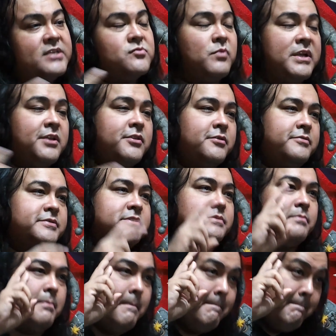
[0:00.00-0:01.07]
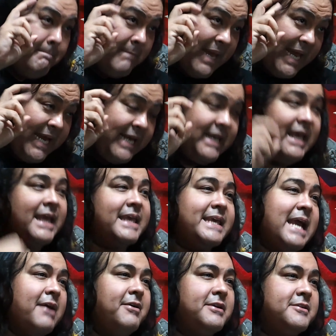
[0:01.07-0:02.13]
one of those main
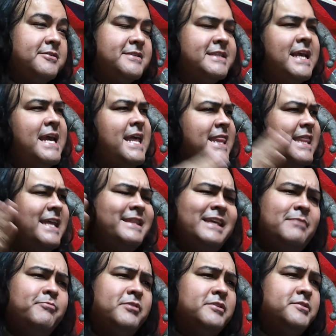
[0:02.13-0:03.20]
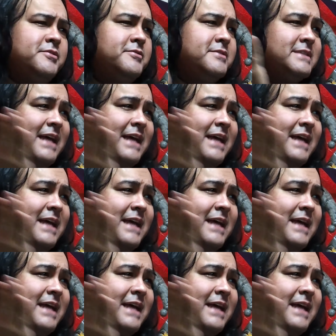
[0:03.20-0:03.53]
characters that they produce a